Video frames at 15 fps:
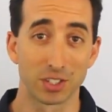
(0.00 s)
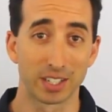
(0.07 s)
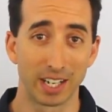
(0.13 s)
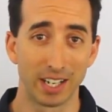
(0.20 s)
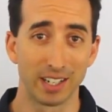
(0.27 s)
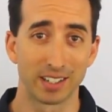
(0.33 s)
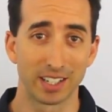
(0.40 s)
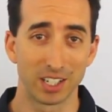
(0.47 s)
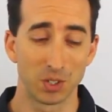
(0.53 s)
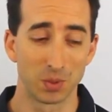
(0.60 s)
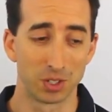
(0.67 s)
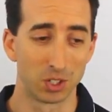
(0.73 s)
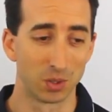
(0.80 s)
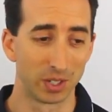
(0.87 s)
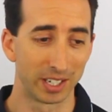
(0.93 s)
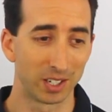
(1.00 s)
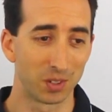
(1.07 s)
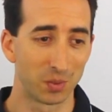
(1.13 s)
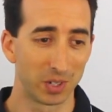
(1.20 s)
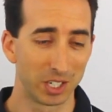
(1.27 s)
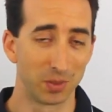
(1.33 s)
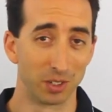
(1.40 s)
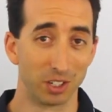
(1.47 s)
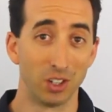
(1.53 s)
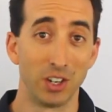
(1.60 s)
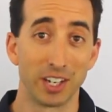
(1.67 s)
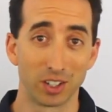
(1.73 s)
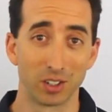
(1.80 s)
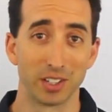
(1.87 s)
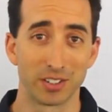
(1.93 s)
again that you were doing when you were
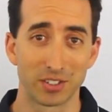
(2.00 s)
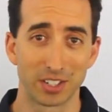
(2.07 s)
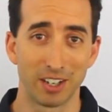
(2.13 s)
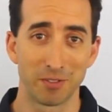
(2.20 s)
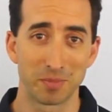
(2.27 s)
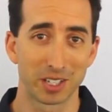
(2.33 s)
learning all this stuff,